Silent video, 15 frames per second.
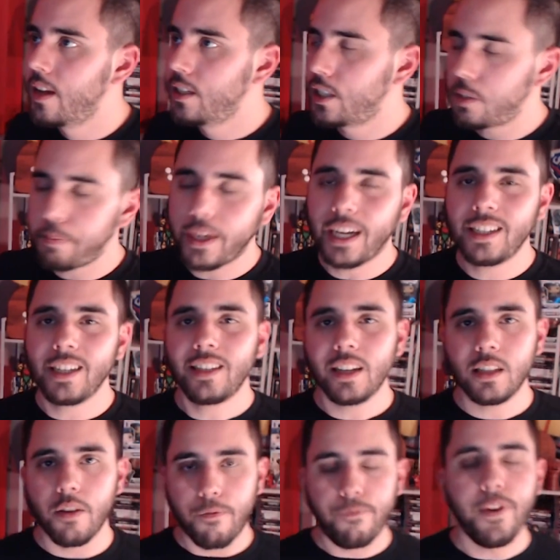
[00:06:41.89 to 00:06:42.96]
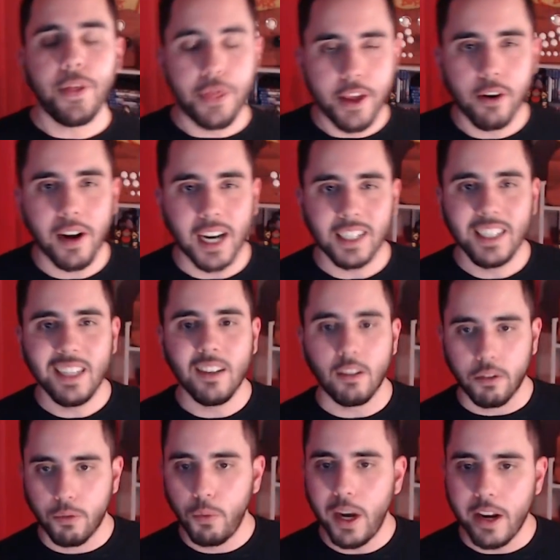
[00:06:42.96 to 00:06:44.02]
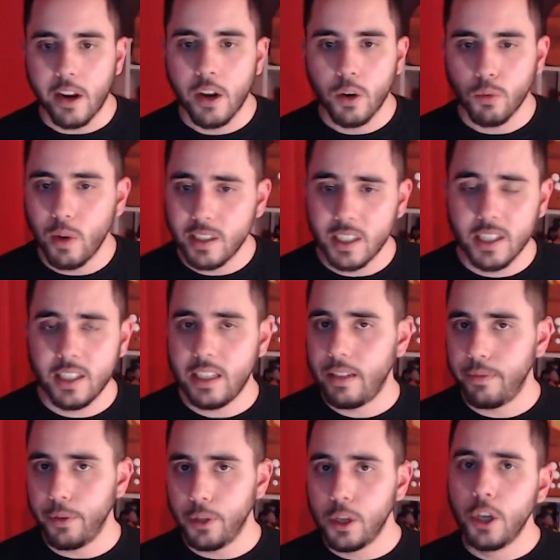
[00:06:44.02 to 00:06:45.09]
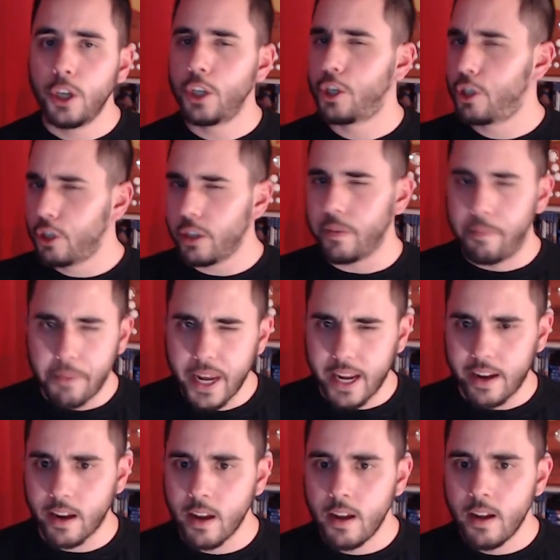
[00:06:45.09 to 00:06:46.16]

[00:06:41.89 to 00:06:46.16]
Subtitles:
just because it doesn't fit their idea of what Resident Evil should be.